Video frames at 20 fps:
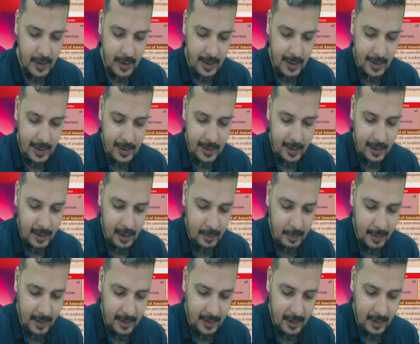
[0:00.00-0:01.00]
entry
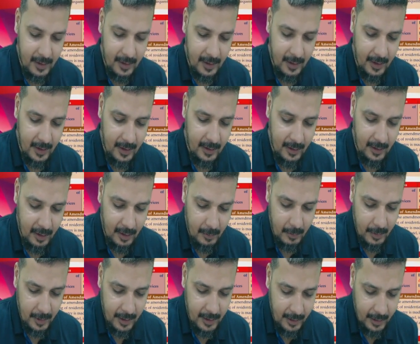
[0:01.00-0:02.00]
by the entry
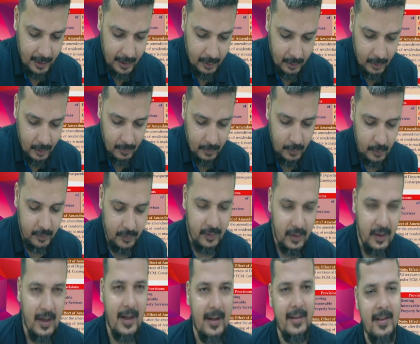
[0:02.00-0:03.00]
number entry
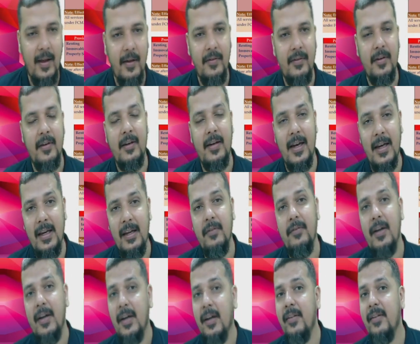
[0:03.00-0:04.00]
24C, and they are telling
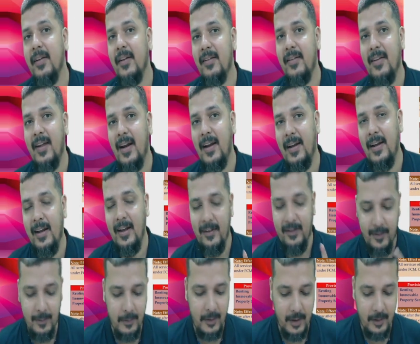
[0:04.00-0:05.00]
when it is exactly
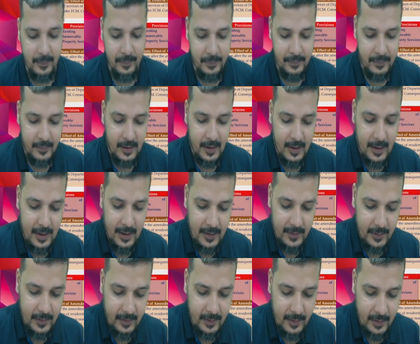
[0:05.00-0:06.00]
exempted.
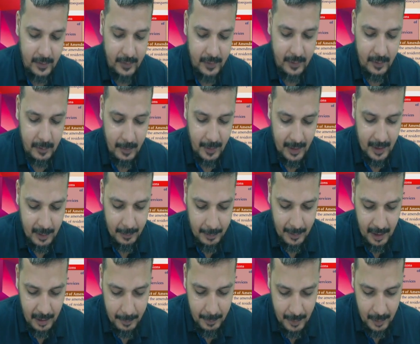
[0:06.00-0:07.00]
The services by
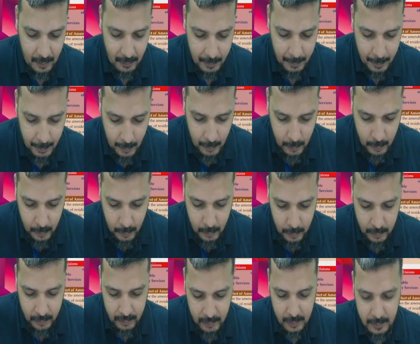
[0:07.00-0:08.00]
Department of
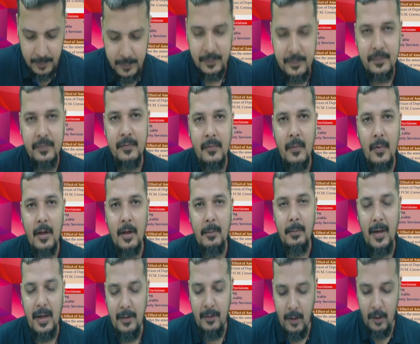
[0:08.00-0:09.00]
Post
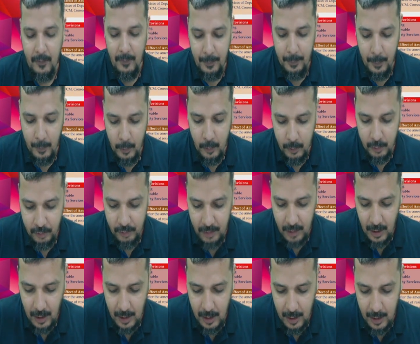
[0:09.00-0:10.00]
by way of
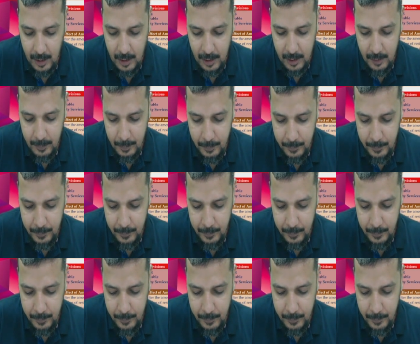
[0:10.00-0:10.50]
postcard,